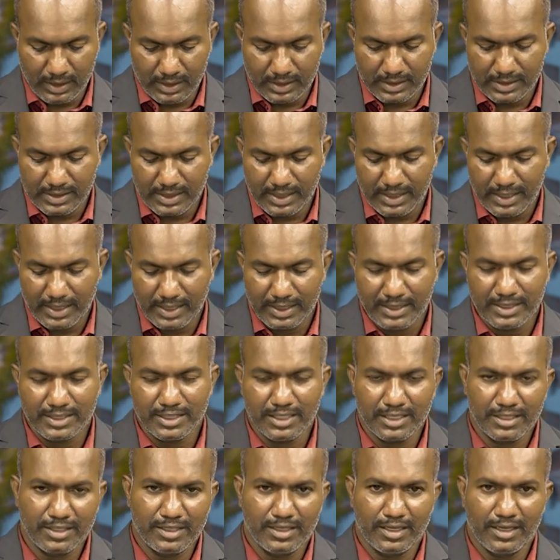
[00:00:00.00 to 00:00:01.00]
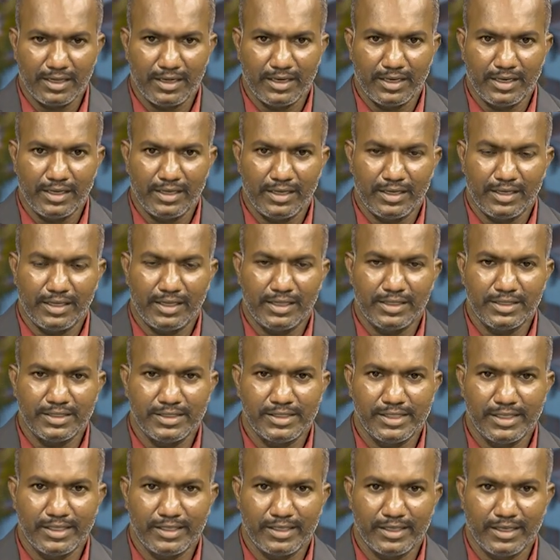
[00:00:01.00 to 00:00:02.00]
See, in
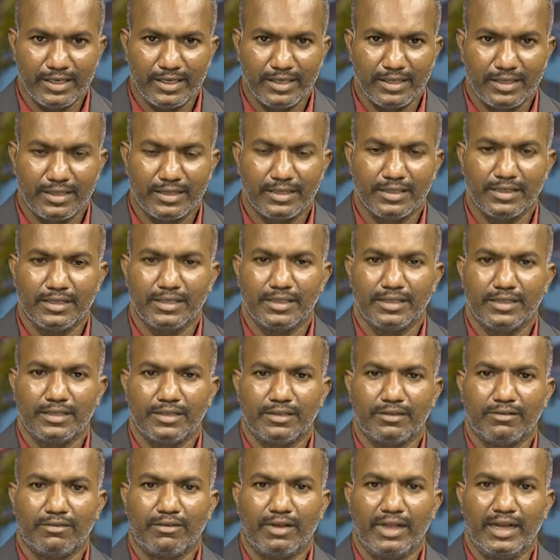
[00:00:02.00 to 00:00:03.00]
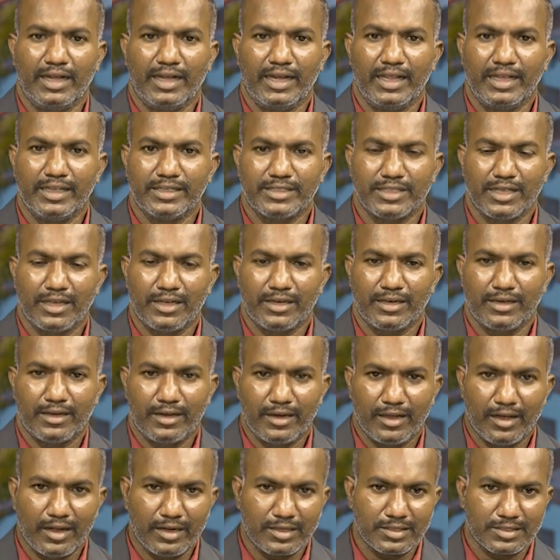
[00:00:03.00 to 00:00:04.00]
general, windings are
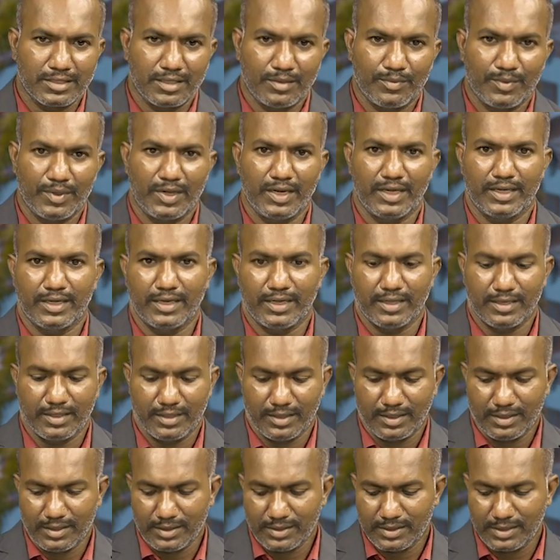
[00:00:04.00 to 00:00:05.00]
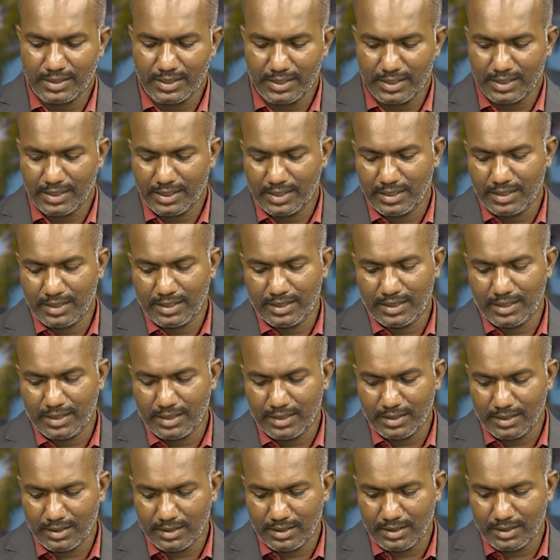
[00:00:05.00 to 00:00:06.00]
not separated. See,
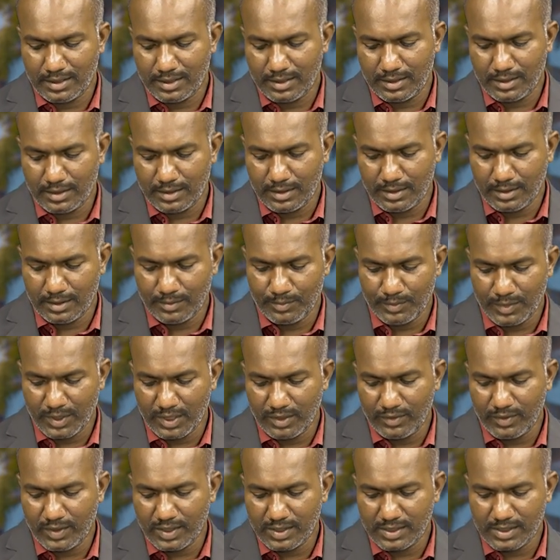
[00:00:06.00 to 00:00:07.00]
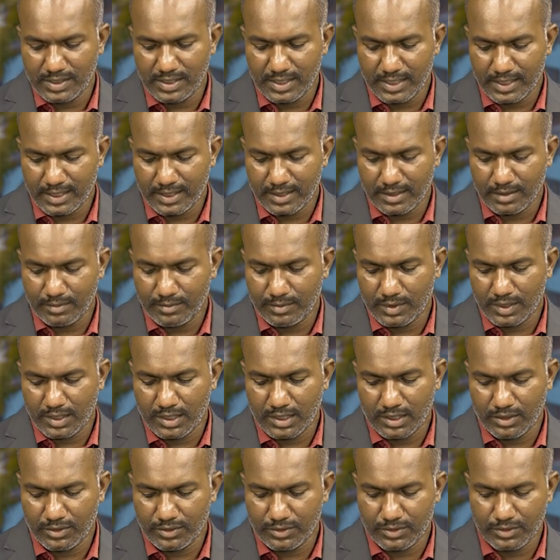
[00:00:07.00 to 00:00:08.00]
in previous diagram, I
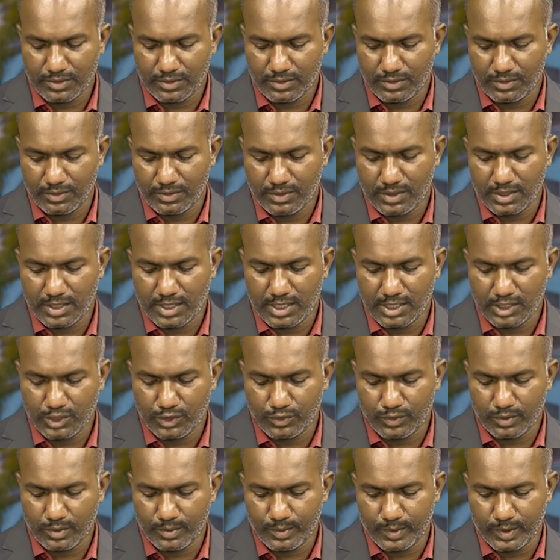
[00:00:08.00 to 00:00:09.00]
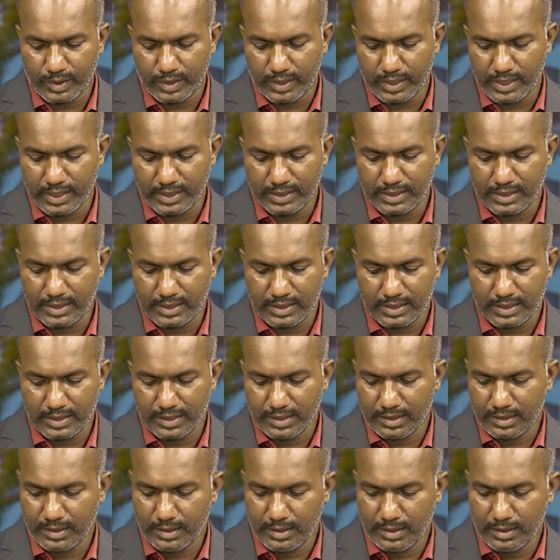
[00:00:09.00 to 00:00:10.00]
have shown transformer like this.